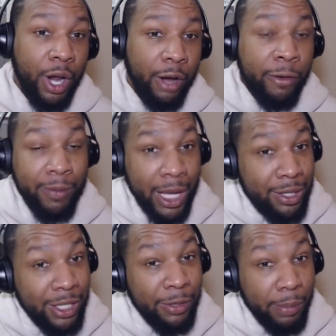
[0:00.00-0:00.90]
from that
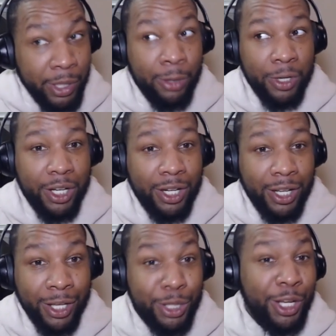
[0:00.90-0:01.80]
team period
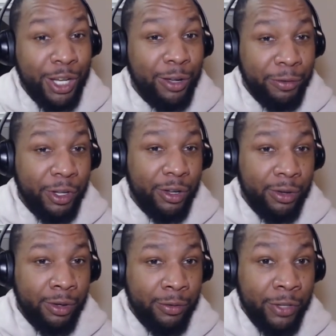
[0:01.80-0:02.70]
in the NFL
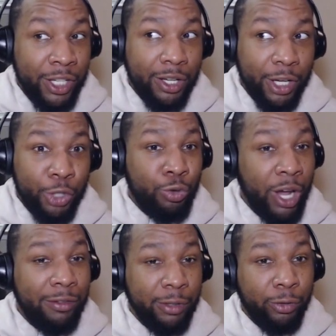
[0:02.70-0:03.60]
via
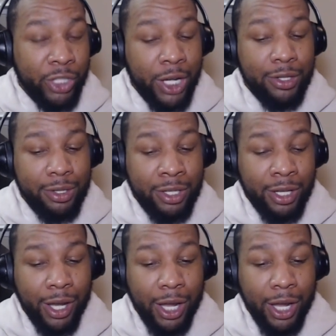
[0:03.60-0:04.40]
undrafted free agency.